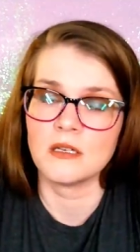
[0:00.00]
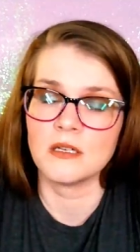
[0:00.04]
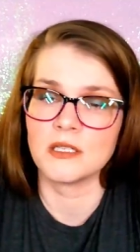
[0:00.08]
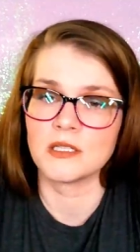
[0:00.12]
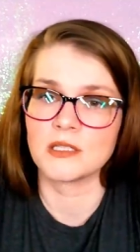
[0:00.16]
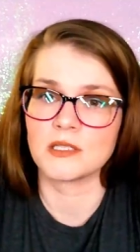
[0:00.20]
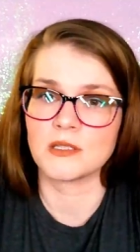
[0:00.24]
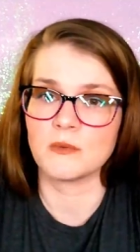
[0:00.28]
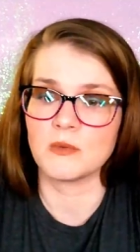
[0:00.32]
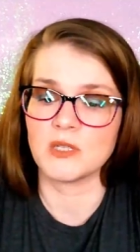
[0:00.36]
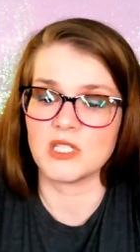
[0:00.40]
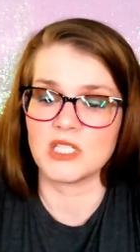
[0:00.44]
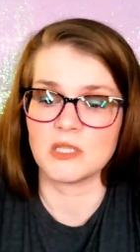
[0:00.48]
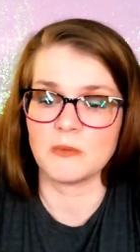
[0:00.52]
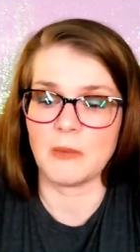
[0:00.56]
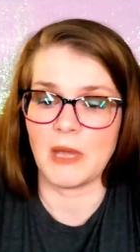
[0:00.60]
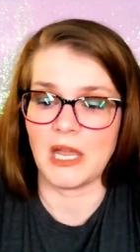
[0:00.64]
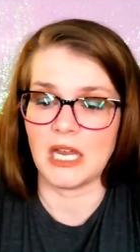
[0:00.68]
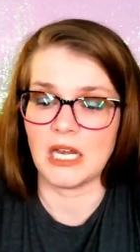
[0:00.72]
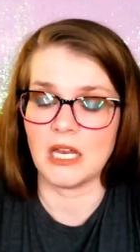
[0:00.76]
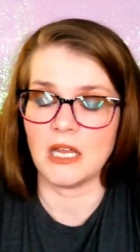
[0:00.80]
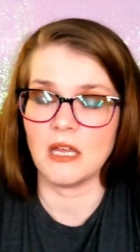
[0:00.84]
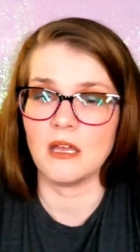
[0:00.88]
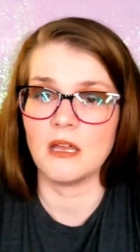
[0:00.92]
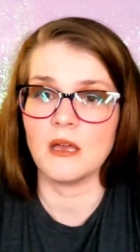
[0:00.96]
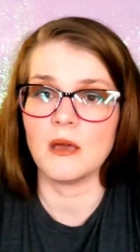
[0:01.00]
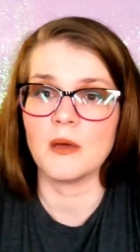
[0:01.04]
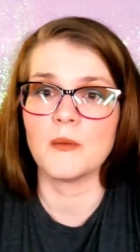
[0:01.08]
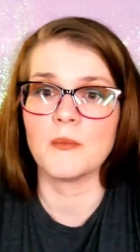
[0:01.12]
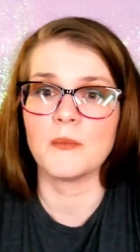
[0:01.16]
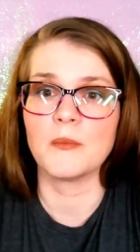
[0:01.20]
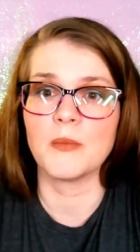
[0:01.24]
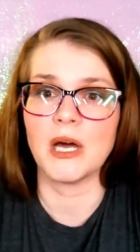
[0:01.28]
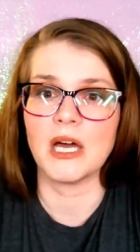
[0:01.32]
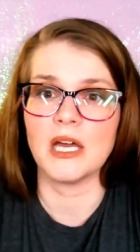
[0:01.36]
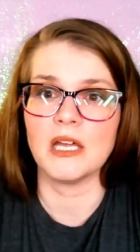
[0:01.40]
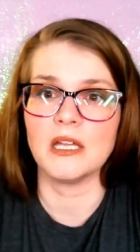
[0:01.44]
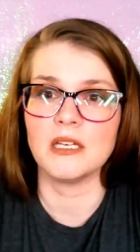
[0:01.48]
So we just paid it,
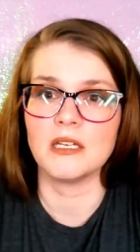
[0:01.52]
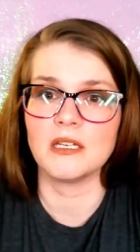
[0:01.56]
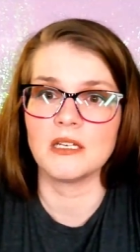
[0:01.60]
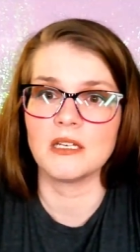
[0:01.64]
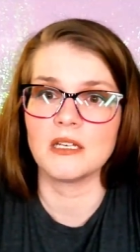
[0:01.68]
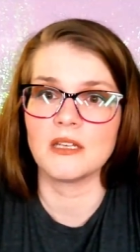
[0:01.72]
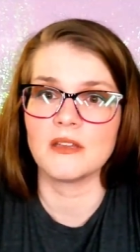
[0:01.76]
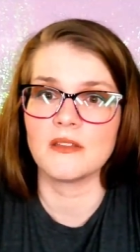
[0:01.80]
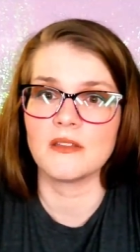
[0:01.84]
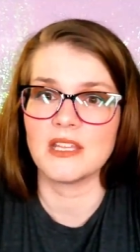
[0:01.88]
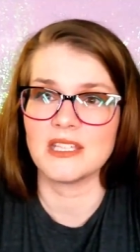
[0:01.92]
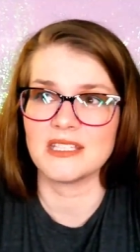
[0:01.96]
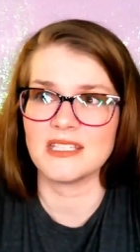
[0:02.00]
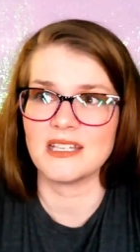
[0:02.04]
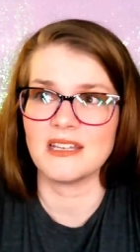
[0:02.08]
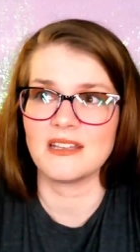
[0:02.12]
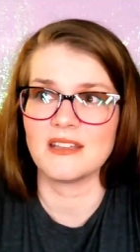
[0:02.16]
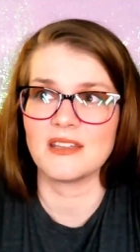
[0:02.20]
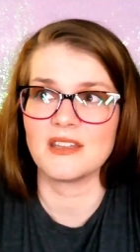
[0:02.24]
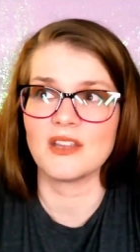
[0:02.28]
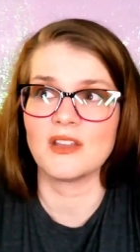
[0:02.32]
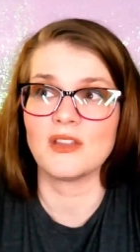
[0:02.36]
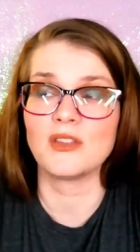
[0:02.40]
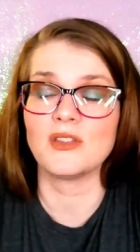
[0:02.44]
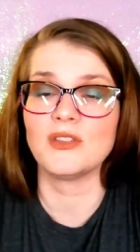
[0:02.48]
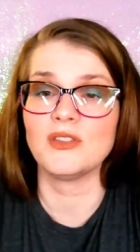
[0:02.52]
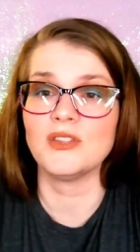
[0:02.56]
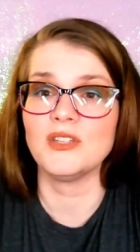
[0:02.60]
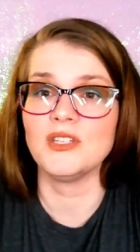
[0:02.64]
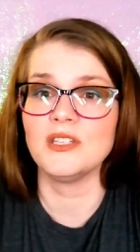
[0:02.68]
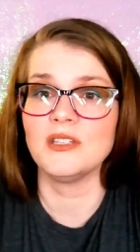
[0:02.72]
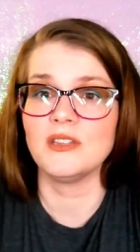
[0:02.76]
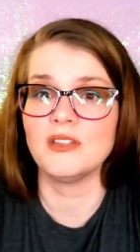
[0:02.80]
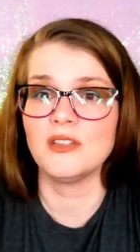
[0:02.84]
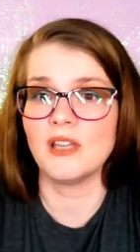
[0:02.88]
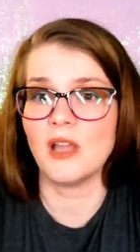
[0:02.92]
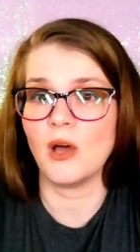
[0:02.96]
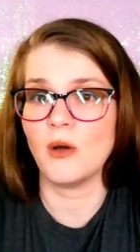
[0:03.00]
but they said the
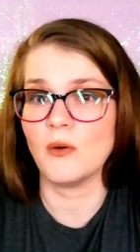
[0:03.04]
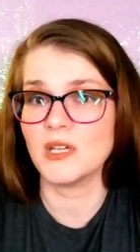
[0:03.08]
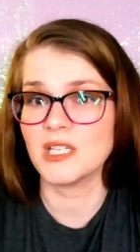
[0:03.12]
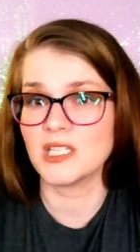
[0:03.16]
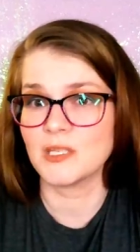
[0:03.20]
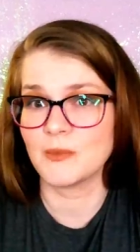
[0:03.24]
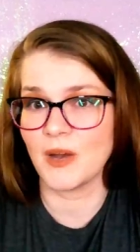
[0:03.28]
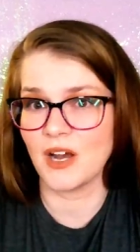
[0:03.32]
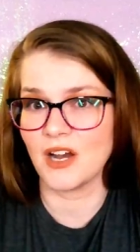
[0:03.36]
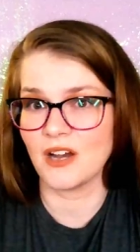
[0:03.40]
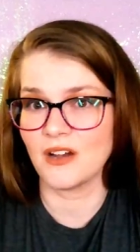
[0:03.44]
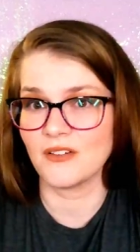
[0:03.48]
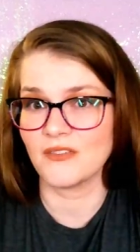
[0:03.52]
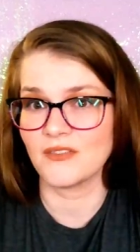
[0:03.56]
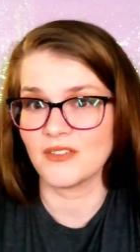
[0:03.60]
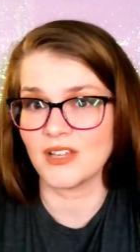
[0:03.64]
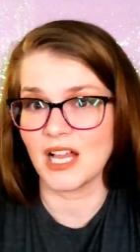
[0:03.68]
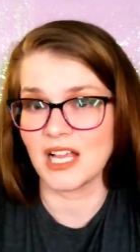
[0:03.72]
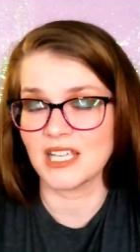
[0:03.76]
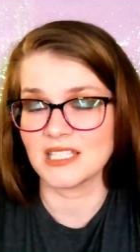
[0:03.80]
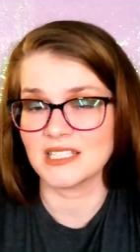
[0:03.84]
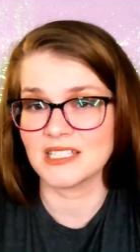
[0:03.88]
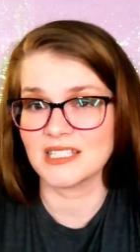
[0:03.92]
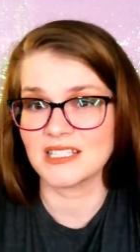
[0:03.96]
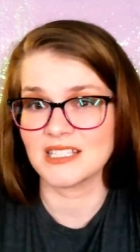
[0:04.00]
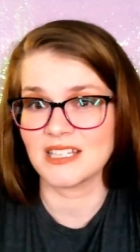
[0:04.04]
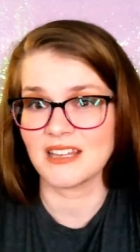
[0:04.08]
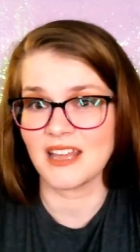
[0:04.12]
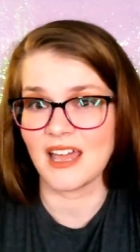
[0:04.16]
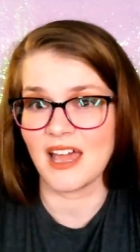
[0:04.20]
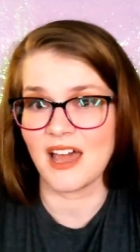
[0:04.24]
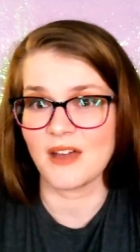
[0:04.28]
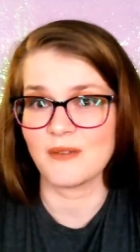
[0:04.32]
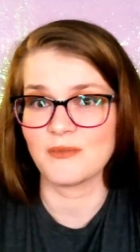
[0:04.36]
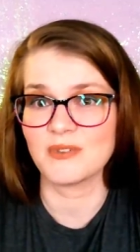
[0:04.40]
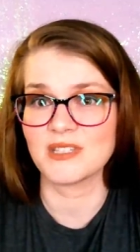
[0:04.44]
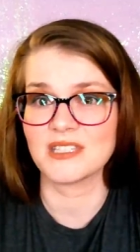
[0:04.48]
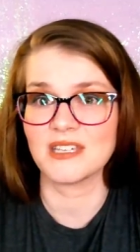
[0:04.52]
lowest pair of glasses that they
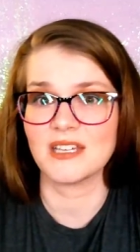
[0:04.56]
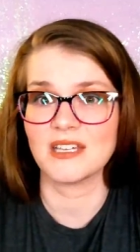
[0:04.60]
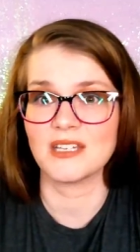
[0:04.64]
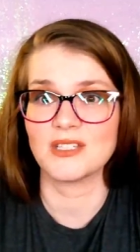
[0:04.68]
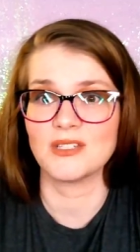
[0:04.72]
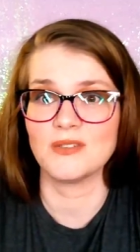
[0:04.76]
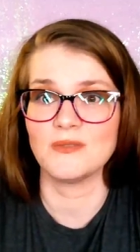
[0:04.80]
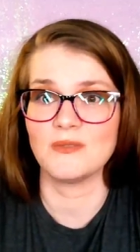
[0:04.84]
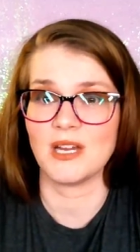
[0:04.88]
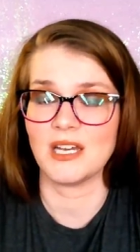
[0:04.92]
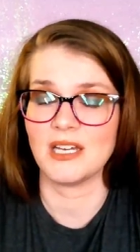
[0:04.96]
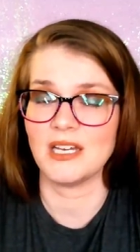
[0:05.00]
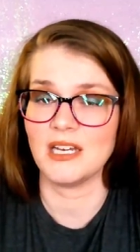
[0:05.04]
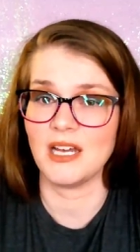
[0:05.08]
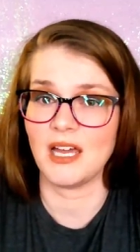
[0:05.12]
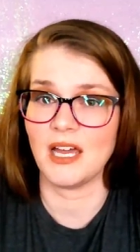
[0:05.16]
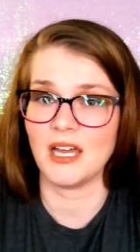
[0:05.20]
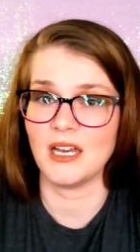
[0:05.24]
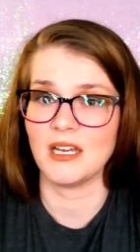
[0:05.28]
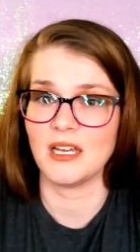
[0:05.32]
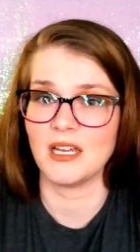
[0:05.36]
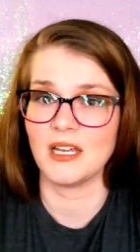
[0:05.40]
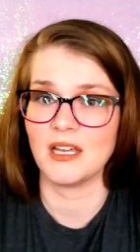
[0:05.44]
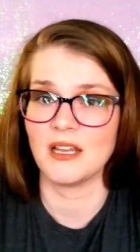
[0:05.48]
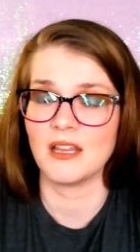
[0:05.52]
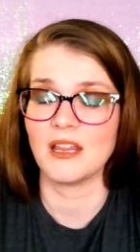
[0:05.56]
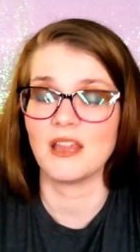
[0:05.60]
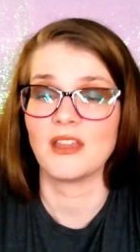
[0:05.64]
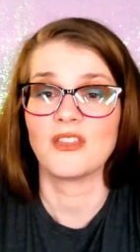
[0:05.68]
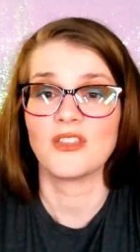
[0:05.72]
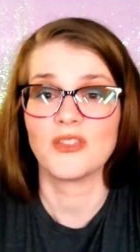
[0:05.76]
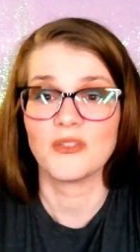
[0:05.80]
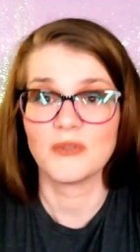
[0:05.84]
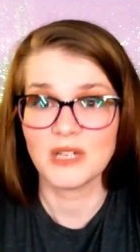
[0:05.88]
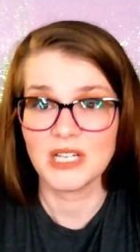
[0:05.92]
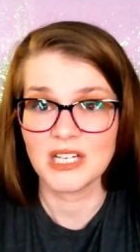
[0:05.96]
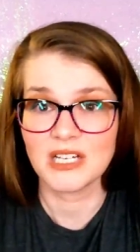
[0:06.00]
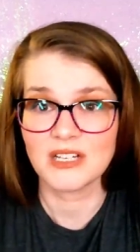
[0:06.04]
had was like two ninety nine, like
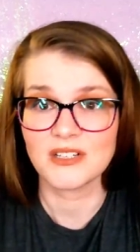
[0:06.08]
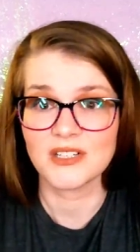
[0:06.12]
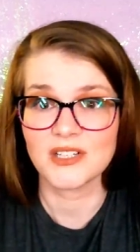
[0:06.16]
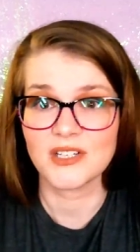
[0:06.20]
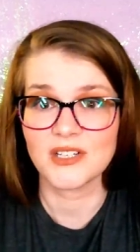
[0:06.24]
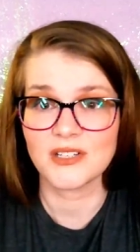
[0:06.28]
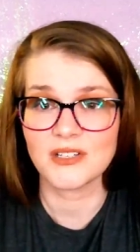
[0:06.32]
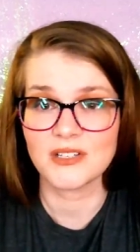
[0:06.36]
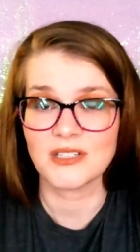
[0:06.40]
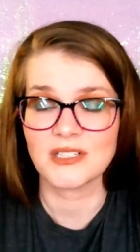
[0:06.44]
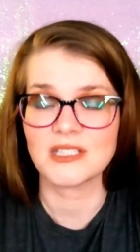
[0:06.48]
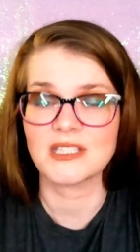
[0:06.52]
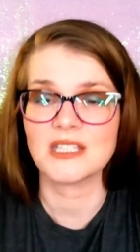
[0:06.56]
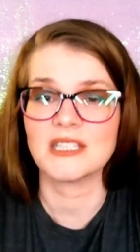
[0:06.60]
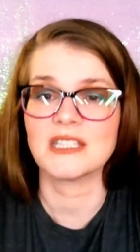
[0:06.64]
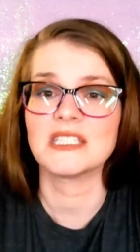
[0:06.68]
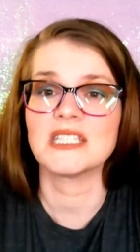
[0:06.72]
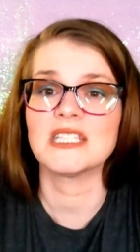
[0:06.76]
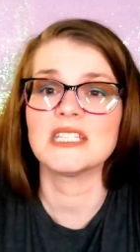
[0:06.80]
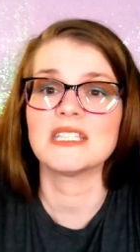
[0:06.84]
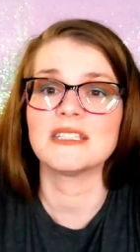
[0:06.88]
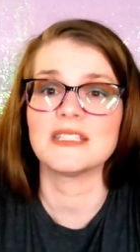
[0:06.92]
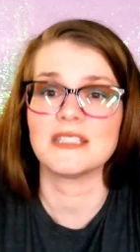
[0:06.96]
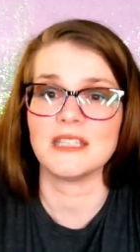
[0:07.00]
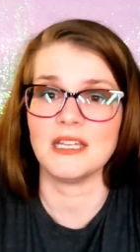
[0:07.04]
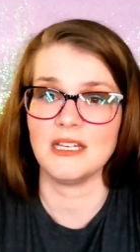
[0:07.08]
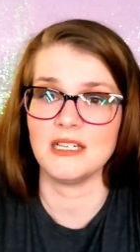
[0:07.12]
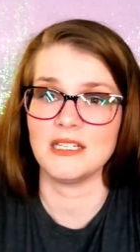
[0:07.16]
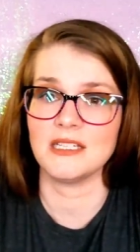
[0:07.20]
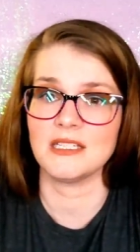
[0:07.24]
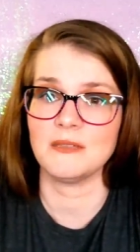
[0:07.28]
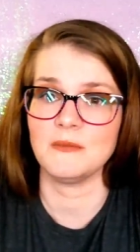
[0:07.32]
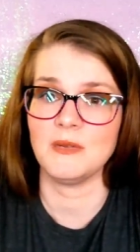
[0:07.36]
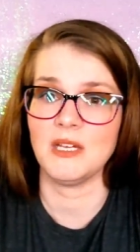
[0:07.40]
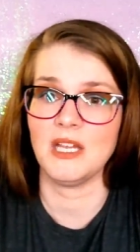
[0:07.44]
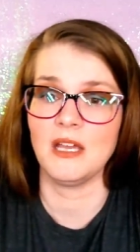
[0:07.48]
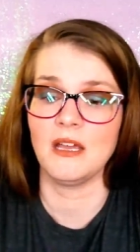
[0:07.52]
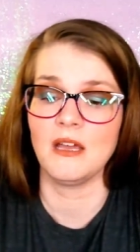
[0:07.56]
$300. That's insane to
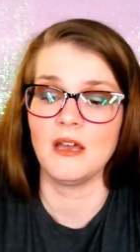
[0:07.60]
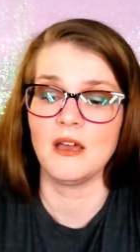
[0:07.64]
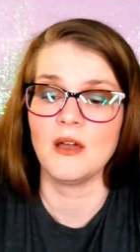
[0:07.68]
me.